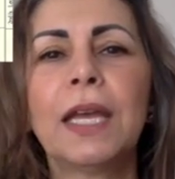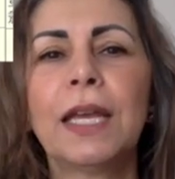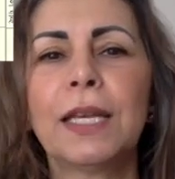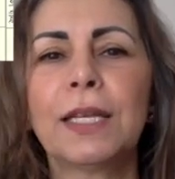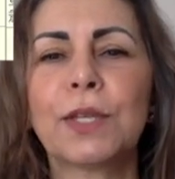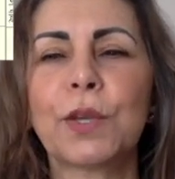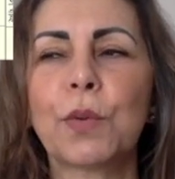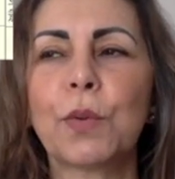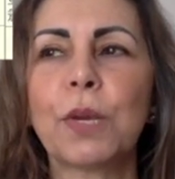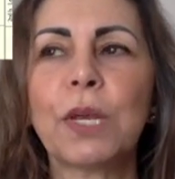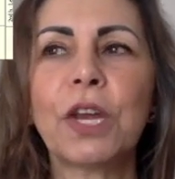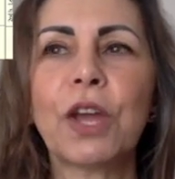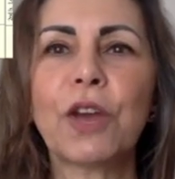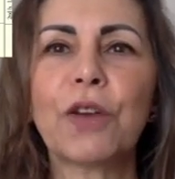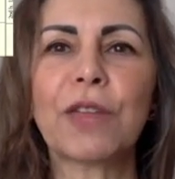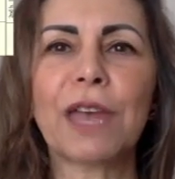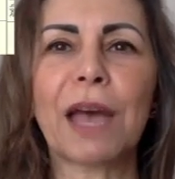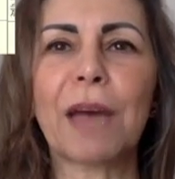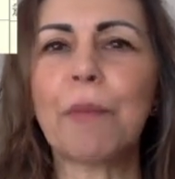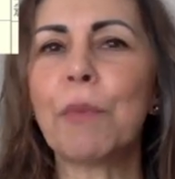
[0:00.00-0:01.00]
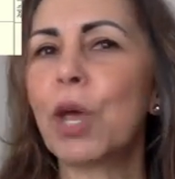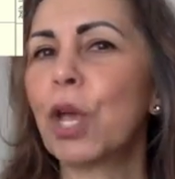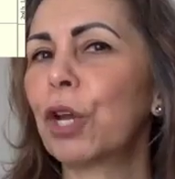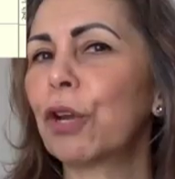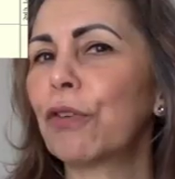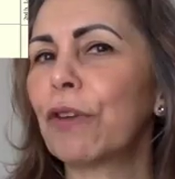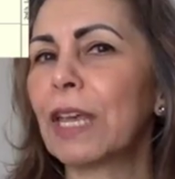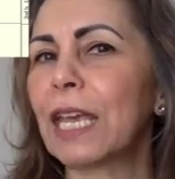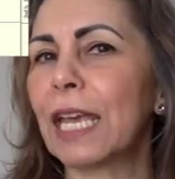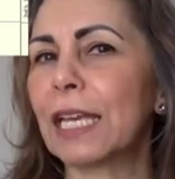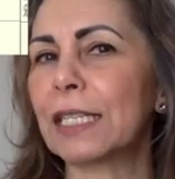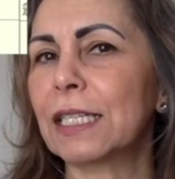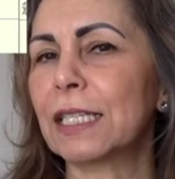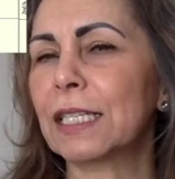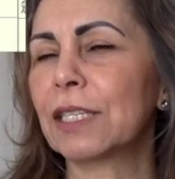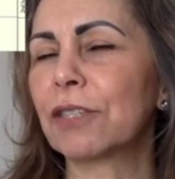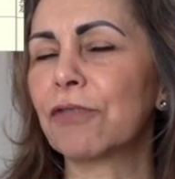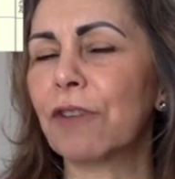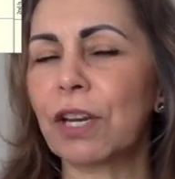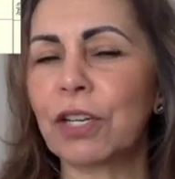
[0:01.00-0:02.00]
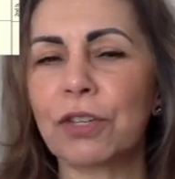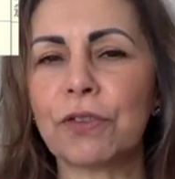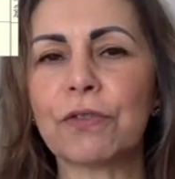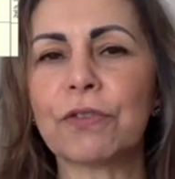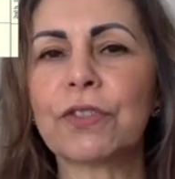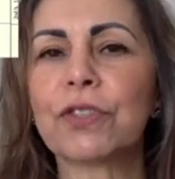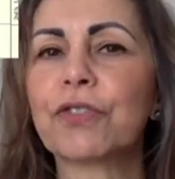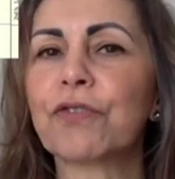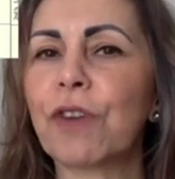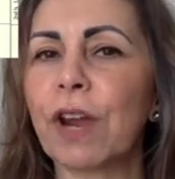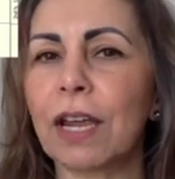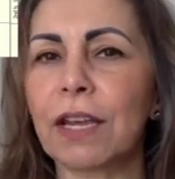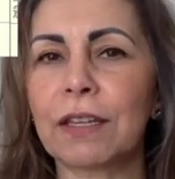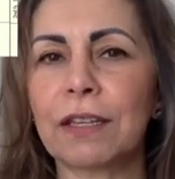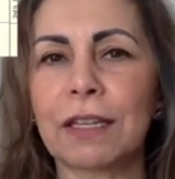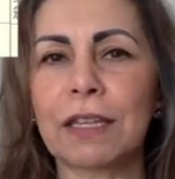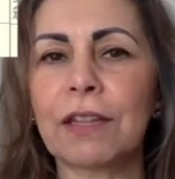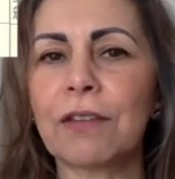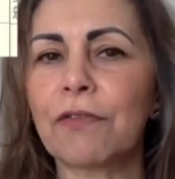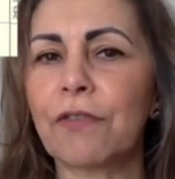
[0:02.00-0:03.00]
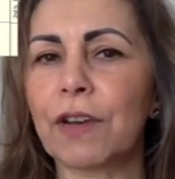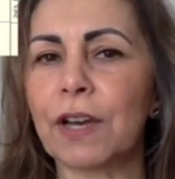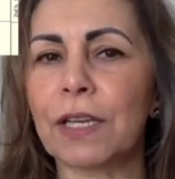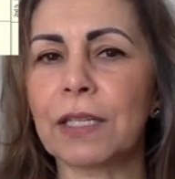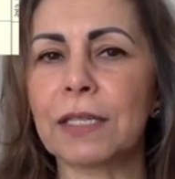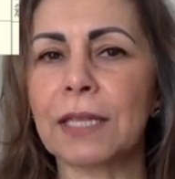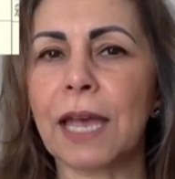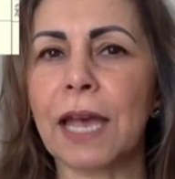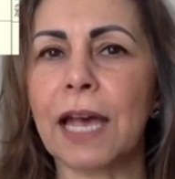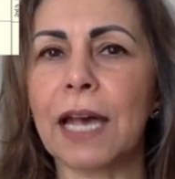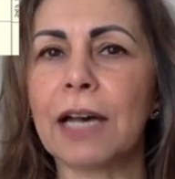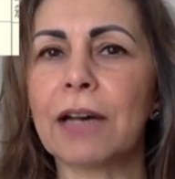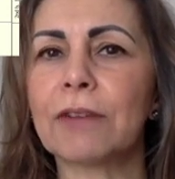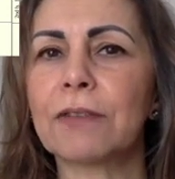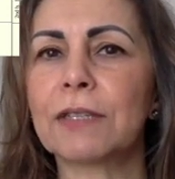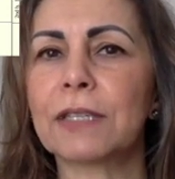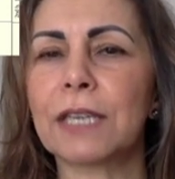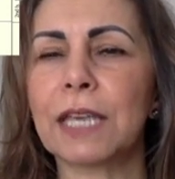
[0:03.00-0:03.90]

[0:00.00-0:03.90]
So we know that Mercury gets directional strength in the first house,